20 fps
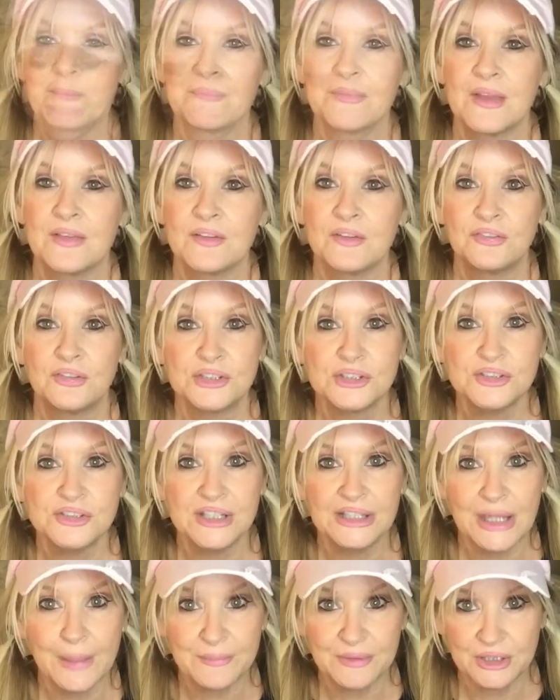The first
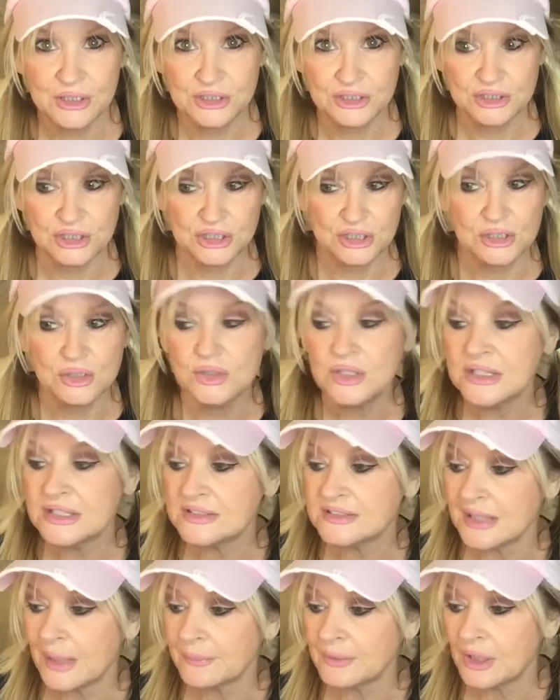thing I'm going to do
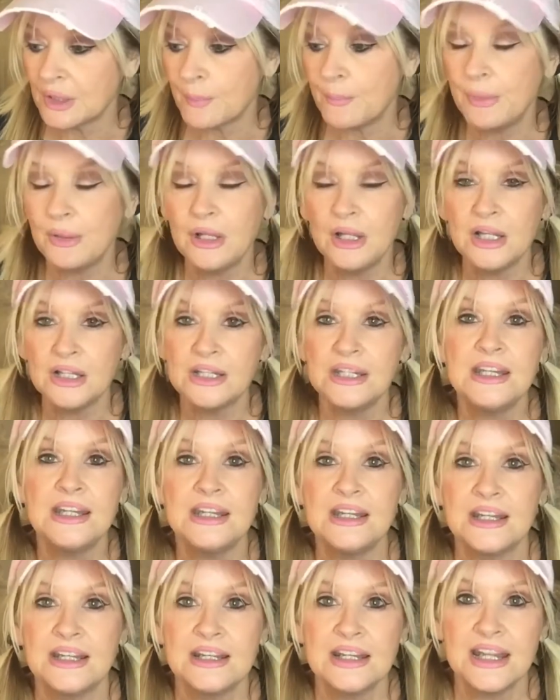is I'm going to plug it
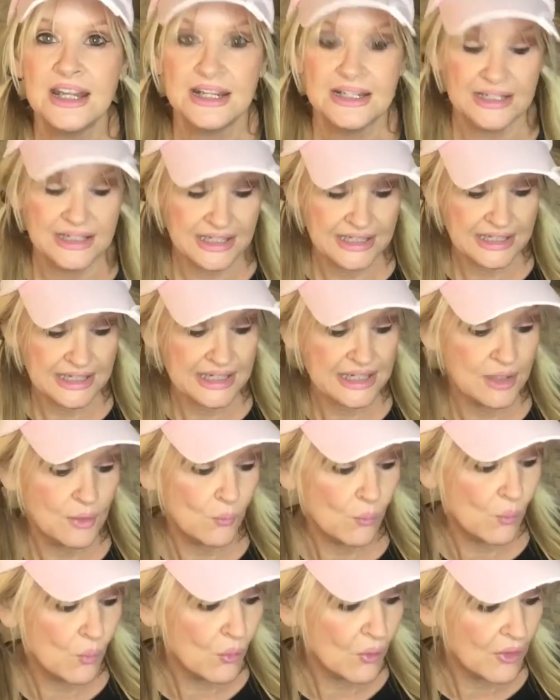in and let it get
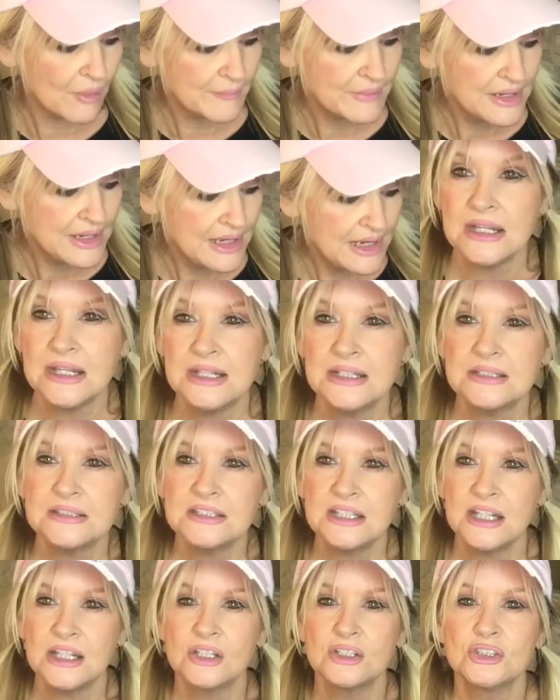warm. It
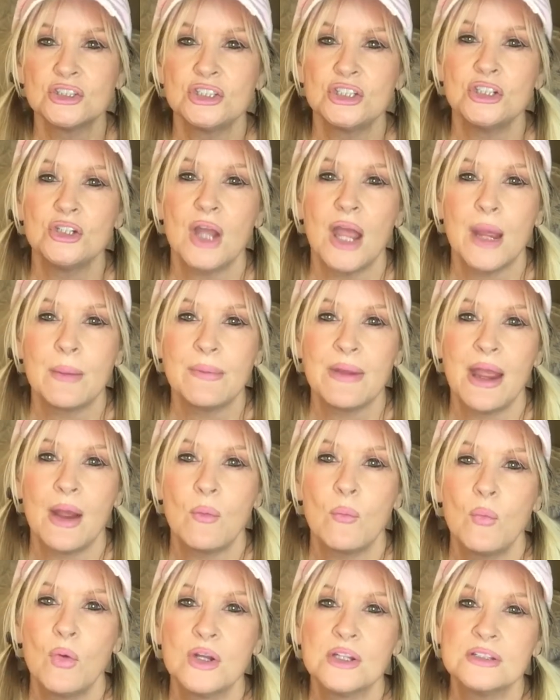tells you
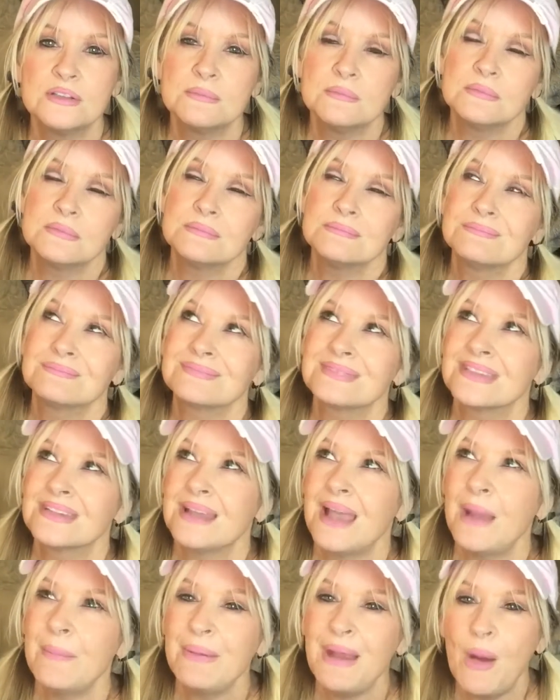about what,
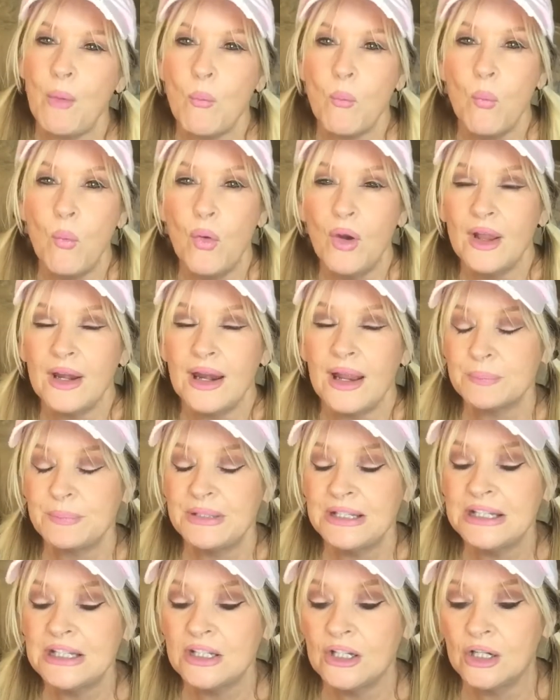
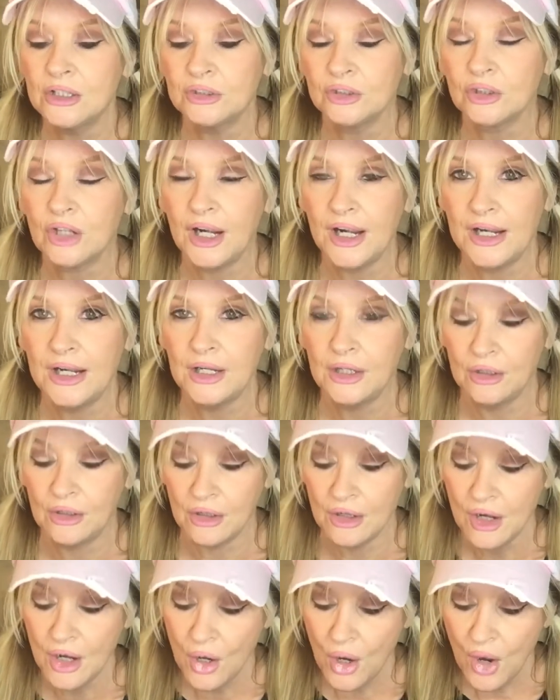depending on your
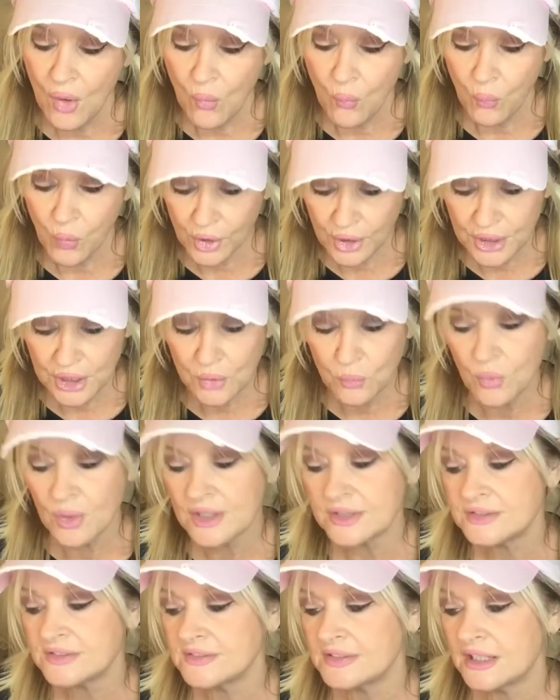hair, where do you want
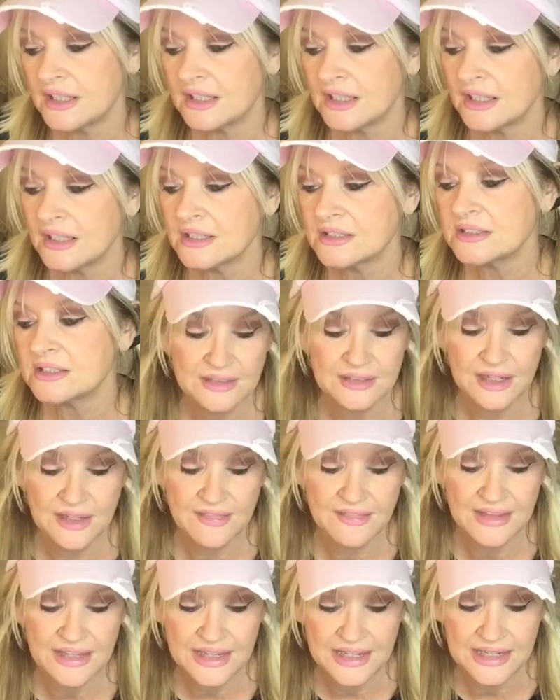to set it in
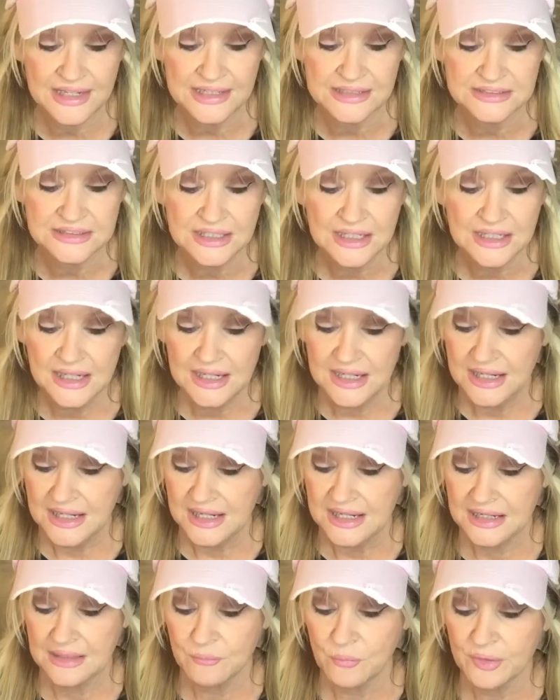the heat.
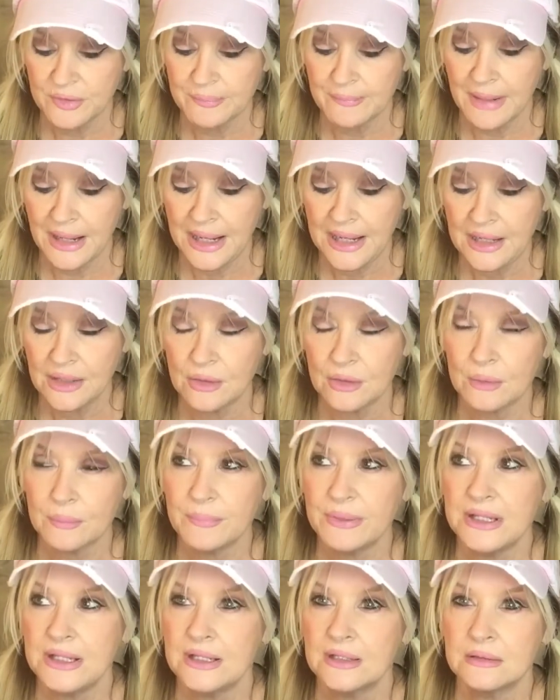And with my hair
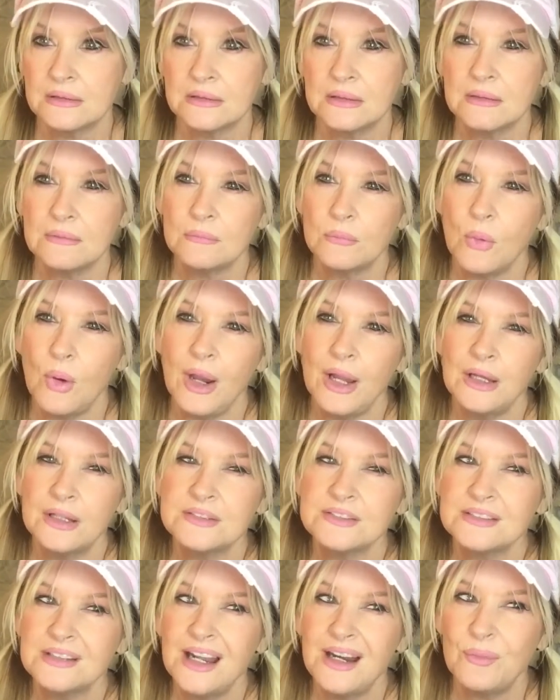being, well,
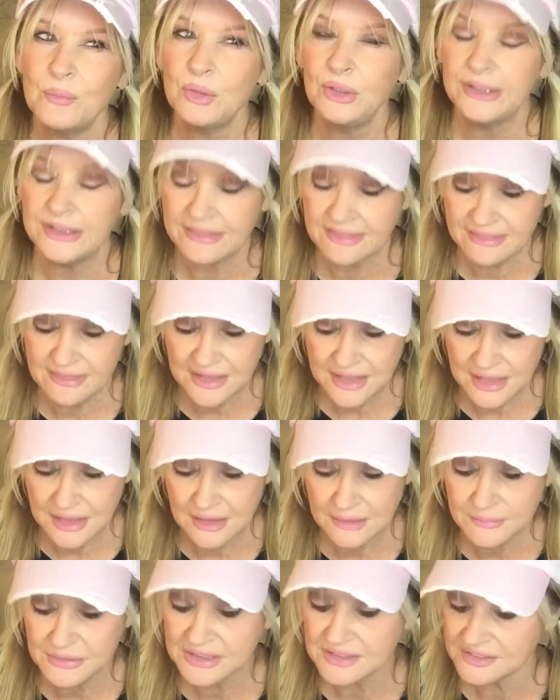it's not really
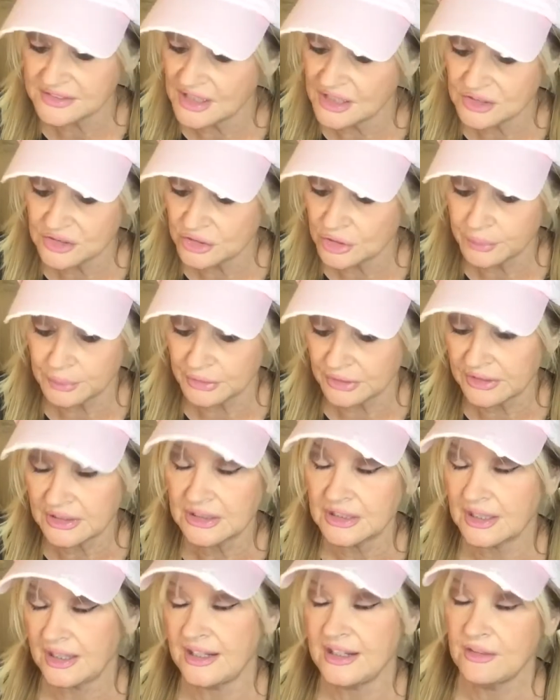thin, but it's not super
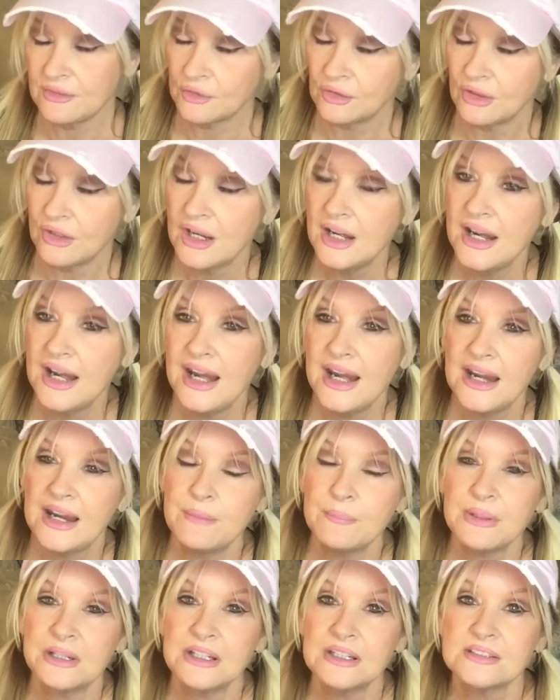thick either.
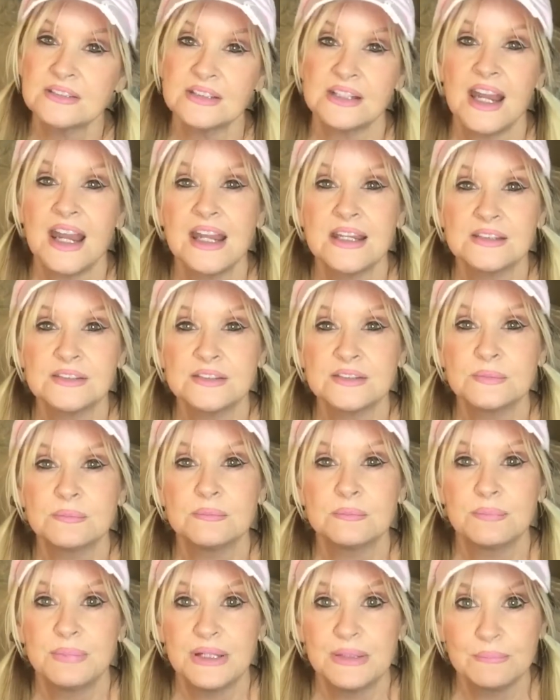And because it has
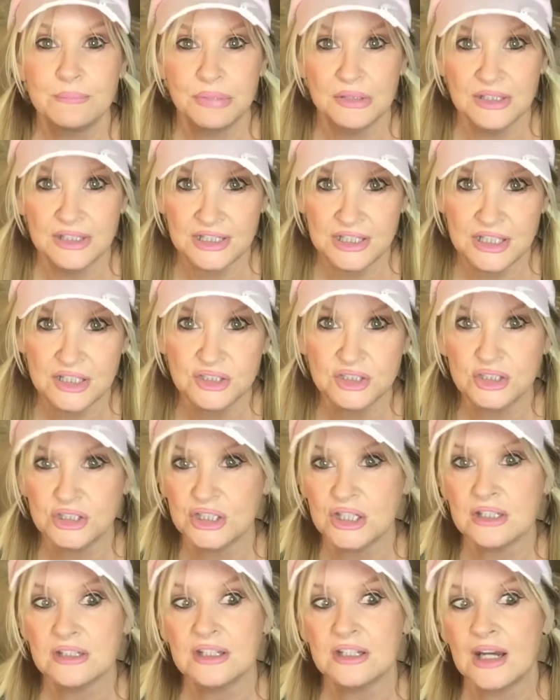been
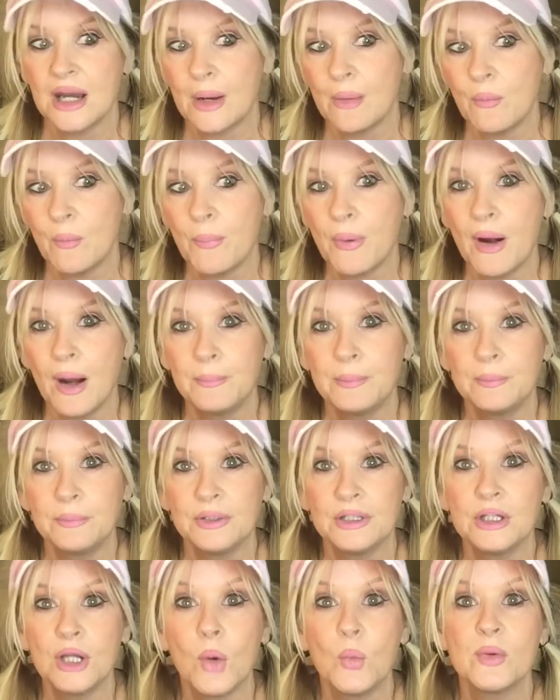bleached, then I will
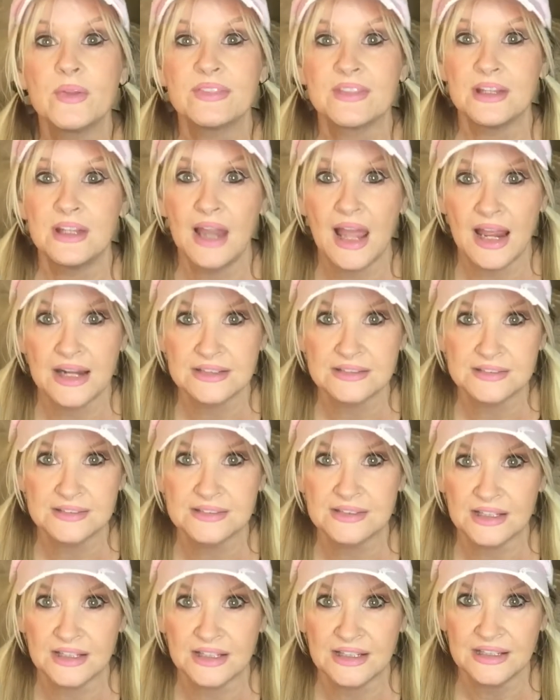probably go with the lightest
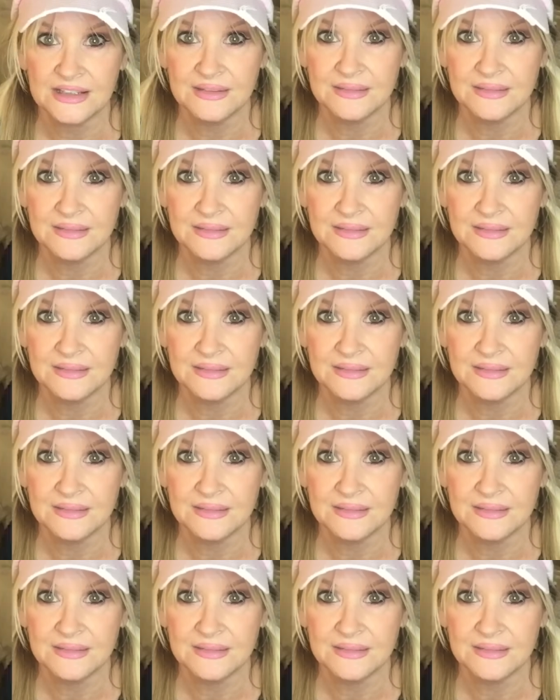setting.